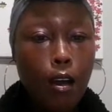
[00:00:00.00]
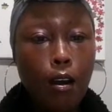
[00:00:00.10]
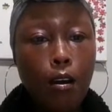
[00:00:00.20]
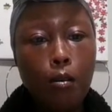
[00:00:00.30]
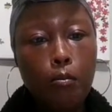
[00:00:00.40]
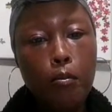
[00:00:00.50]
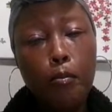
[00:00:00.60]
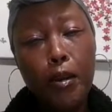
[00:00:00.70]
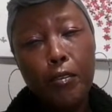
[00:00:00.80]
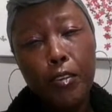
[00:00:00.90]

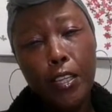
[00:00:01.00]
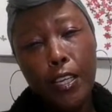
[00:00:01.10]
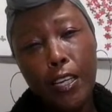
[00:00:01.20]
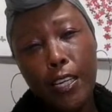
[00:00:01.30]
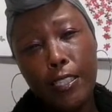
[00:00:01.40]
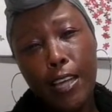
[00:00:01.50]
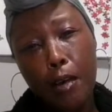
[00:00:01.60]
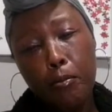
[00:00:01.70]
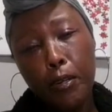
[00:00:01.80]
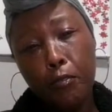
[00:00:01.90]
Remember, everything is
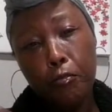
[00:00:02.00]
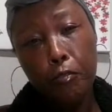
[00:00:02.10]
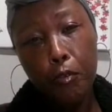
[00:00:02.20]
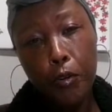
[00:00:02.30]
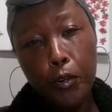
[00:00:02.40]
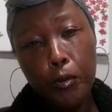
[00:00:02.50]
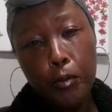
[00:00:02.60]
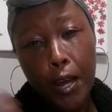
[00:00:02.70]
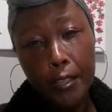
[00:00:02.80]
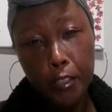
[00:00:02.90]
happening for
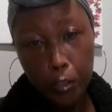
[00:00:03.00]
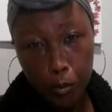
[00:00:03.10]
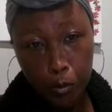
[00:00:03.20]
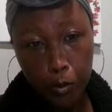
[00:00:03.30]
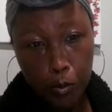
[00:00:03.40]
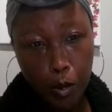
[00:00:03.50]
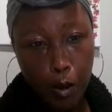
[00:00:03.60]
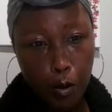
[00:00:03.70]
you, not to you.